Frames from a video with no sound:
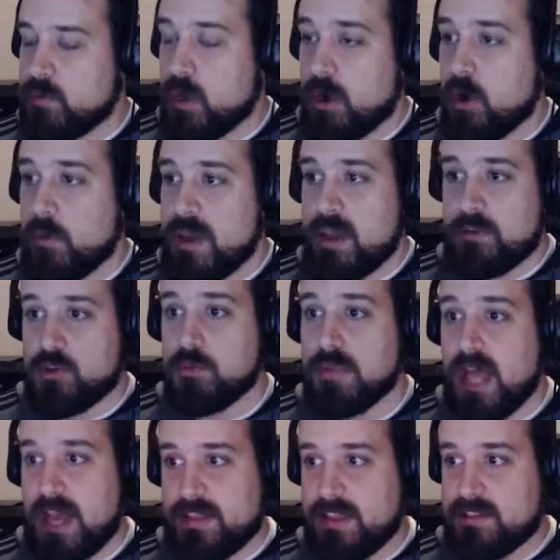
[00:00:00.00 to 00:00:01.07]
no. We had two
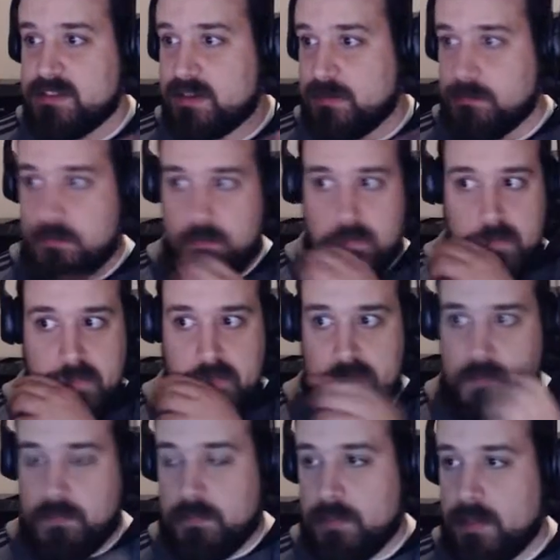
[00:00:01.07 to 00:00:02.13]
black. That's it.
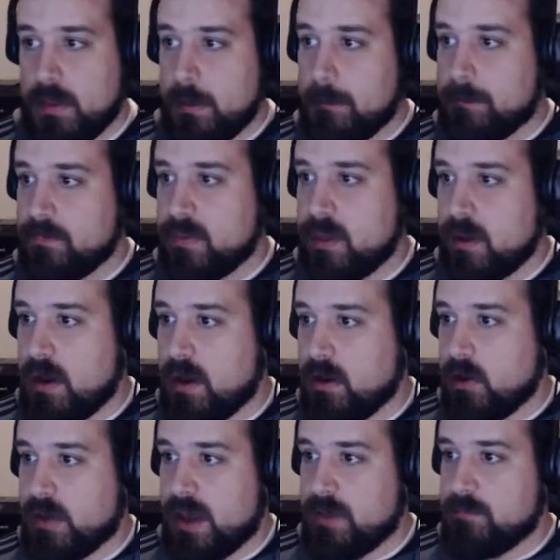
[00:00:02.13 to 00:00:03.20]
Oh. Uh.
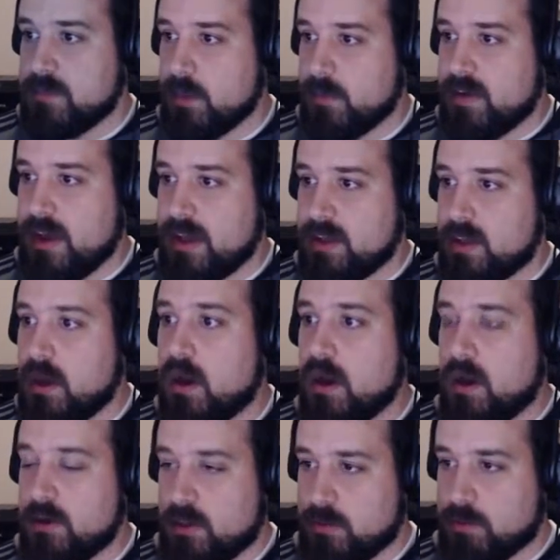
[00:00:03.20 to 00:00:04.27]
Okay. Now we got
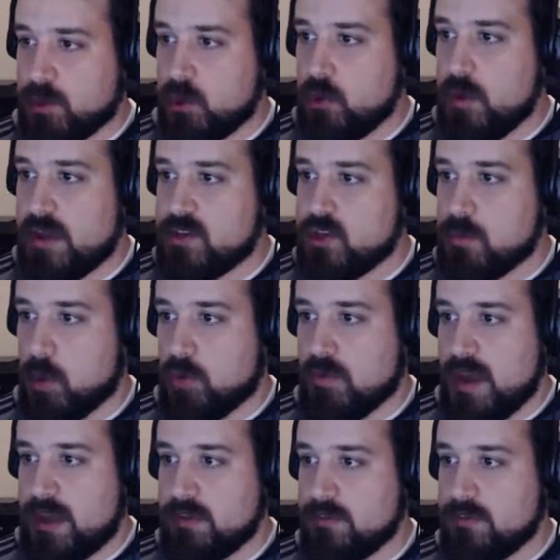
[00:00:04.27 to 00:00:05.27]
another blue and two more red.